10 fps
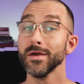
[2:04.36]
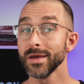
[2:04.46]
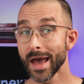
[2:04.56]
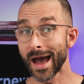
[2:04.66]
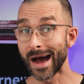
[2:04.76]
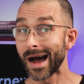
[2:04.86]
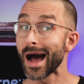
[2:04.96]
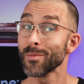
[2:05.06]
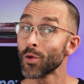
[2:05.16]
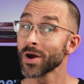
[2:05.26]
Yeah,
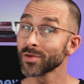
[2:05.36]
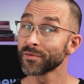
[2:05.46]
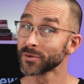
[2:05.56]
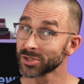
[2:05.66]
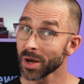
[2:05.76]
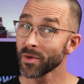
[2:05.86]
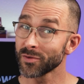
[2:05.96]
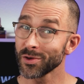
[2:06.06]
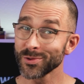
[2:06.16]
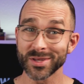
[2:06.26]
I'm aware that for some
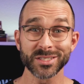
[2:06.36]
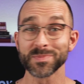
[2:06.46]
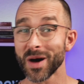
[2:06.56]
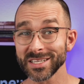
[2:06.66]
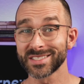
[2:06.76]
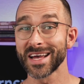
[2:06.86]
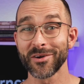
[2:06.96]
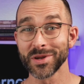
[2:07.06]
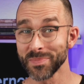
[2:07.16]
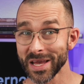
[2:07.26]
of you, this might
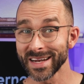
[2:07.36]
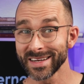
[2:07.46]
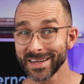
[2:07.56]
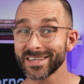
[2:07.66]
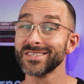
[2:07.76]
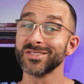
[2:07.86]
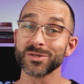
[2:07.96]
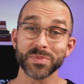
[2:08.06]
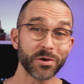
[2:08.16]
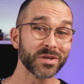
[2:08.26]
sound a bit
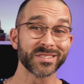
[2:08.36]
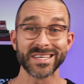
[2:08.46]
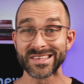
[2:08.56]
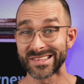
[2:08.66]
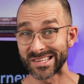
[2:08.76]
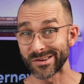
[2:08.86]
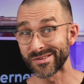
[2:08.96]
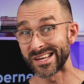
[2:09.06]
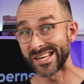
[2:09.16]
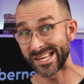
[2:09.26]
conspiracy
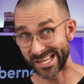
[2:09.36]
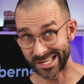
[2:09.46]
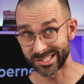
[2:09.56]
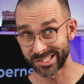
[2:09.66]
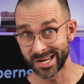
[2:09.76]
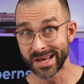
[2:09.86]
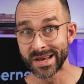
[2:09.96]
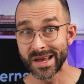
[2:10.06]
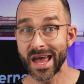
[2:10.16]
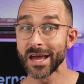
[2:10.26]
theory ish.
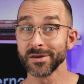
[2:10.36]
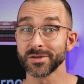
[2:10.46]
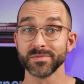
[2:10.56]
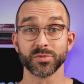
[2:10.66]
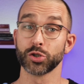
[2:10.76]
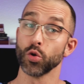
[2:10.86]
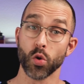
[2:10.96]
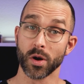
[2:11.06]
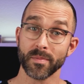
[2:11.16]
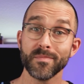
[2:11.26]
And
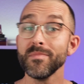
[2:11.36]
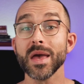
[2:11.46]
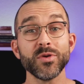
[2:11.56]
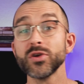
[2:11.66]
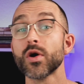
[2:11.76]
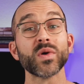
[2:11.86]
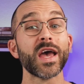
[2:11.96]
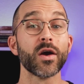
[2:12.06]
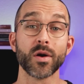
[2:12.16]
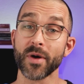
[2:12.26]
sure, maybe you don't
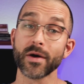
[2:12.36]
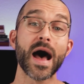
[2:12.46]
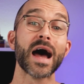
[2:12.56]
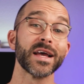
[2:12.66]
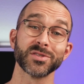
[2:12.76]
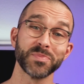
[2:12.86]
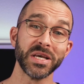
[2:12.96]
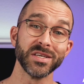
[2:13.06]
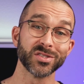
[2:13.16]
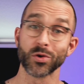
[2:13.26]
care about
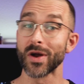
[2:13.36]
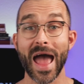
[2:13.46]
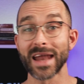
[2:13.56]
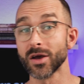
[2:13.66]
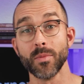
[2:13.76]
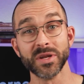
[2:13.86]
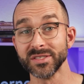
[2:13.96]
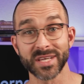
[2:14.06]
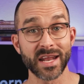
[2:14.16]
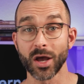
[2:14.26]
ISPs or ad
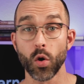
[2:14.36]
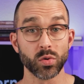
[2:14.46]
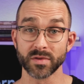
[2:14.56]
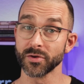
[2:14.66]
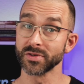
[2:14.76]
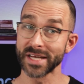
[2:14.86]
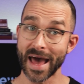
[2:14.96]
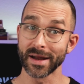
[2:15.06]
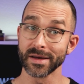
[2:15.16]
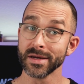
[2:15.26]
companies getting a hold of your
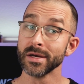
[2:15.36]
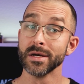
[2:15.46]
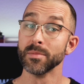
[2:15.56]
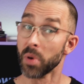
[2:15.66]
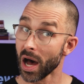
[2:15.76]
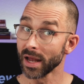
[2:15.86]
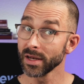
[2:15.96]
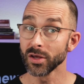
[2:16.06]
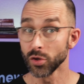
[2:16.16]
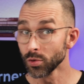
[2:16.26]
data.
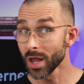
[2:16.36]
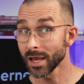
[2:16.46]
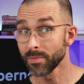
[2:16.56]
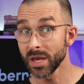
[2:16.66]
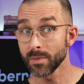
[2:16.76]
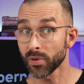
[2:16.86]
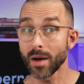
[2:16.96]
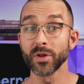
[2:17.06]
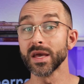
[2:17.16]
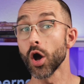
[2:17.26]
But you, like me,
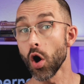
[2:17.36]
probably